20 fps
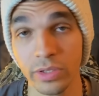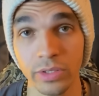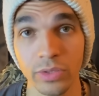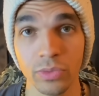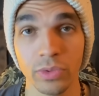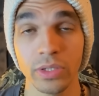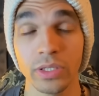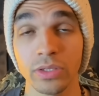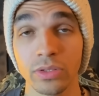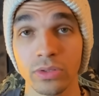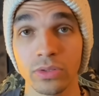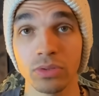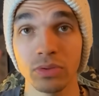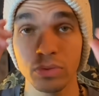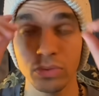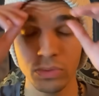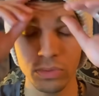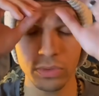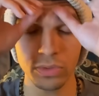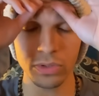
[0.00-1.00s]
wanting
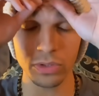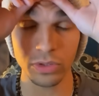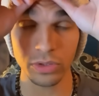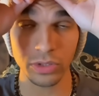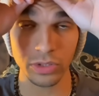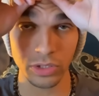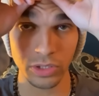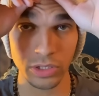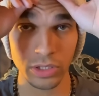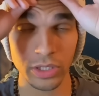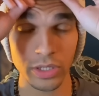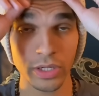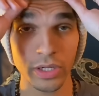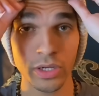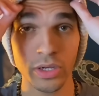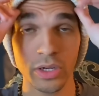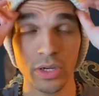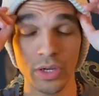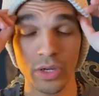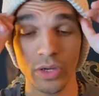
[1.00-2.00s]
to nourish
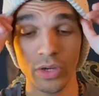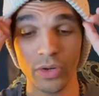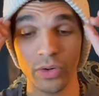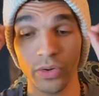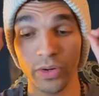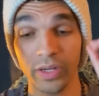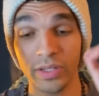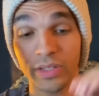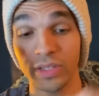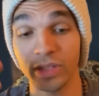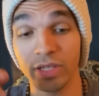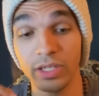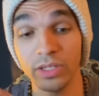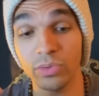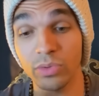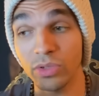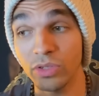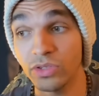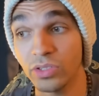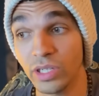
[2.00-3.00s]
or anything that you're
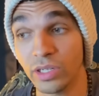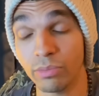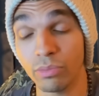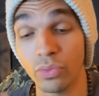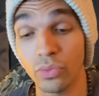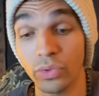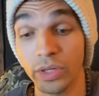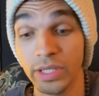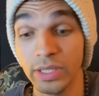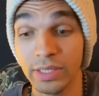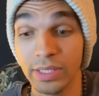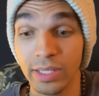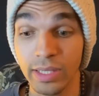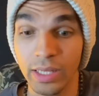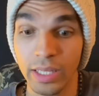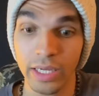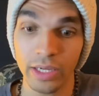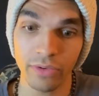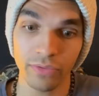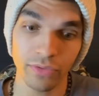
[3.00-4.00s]
really trying to bring to
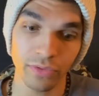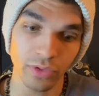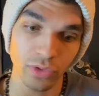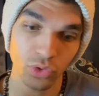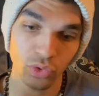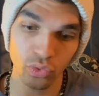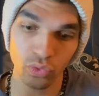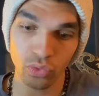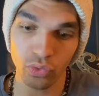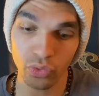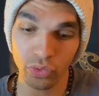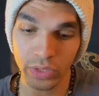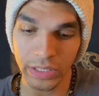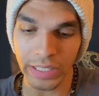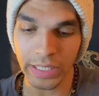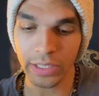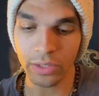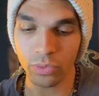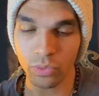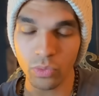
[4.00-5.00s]
life and to
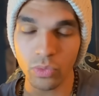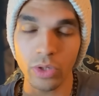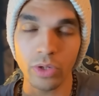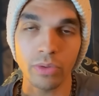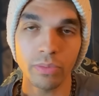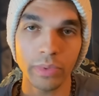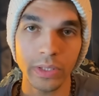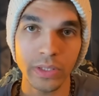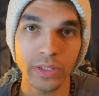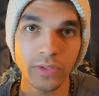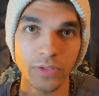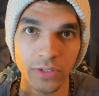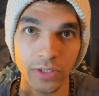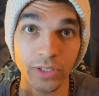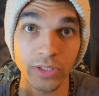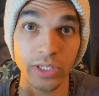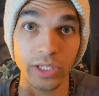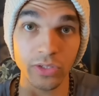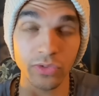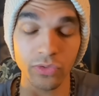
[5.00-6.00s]
create will be
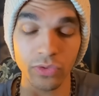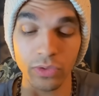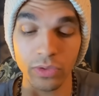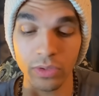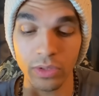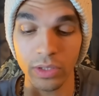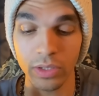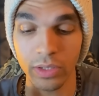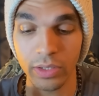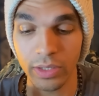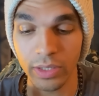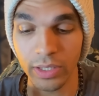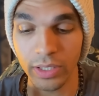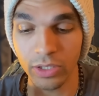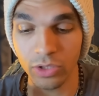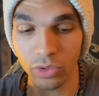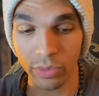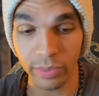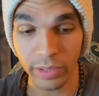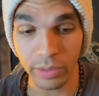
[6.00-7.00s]
successful.
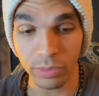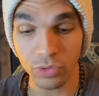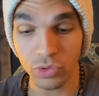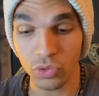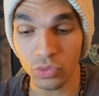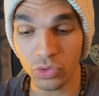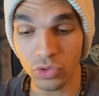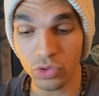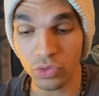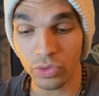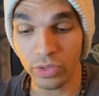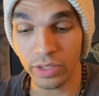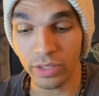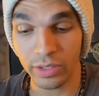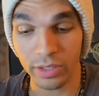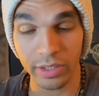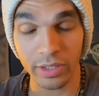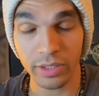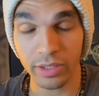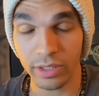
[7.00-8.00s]
And you'll be able to enjoy it,
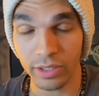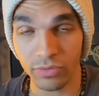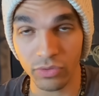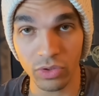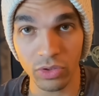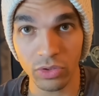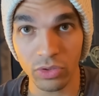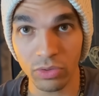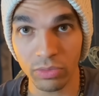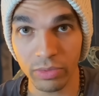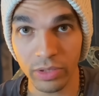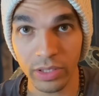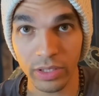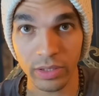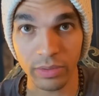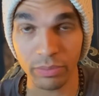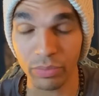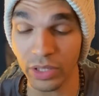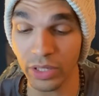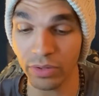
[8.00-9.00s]
and I feel like you'll
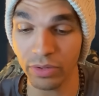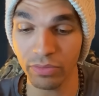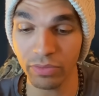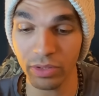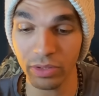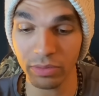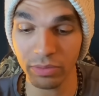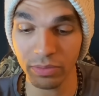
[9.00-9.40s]
be proud of it.